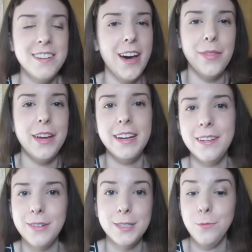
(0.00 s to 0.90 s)
Not that any
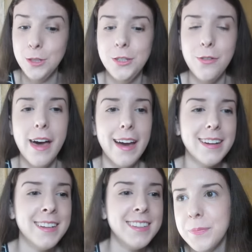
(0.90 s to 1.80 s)
of us would do that.
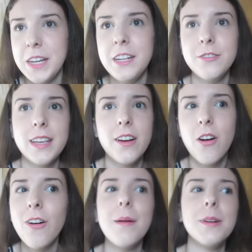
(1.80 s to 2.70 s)
And then he was like,
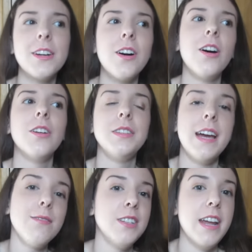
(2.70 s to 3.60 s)
"Oh, I'm gonna call
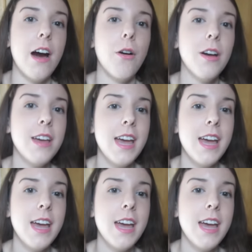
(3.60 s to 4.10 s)
Devin now."